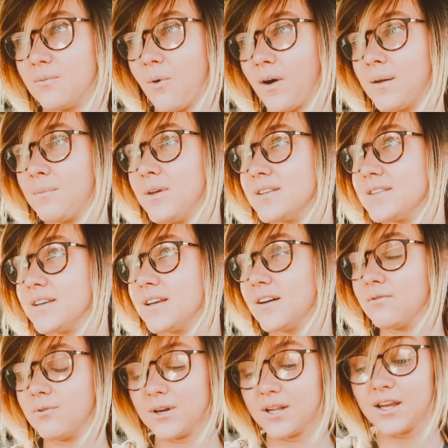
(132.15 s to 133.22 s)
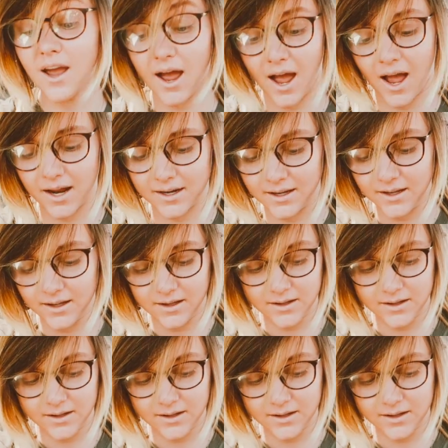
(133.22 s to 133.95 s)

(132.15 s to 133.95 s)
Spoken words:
wanting me to give what He had